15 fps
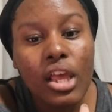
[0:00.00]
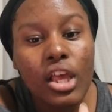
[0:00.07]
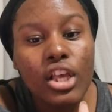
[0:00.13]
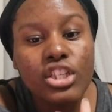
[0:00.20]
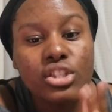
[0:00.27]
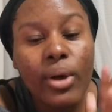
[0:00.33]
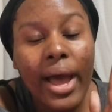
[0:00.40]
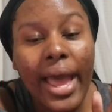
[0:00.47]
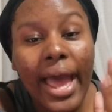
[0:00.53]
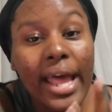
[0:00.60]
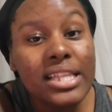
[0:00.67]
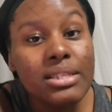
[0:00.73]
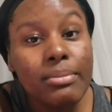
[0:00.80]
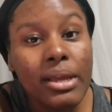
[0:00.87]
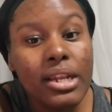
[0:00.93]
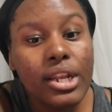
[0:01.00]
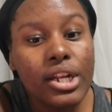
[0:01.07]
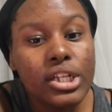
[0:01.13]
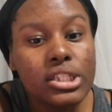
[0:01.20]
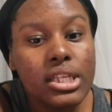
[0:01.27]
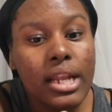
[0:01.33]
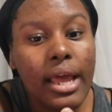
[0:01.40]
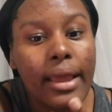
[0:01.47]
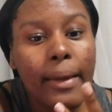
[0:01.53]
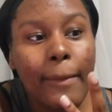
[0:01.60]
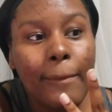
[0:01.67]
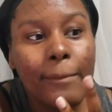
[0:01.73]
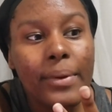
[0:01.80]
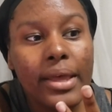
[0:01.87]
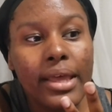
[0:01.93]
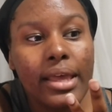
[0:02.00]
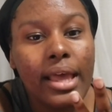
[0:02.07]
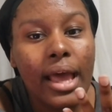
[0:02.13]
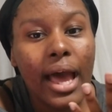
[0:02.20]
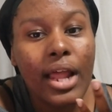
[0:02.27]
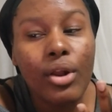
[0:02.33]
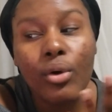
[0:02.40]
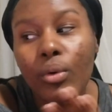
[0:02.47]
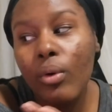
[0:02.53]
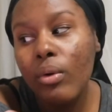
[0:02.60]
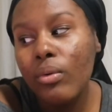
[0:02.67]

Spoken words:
So I had to make dinner tonight. But I don't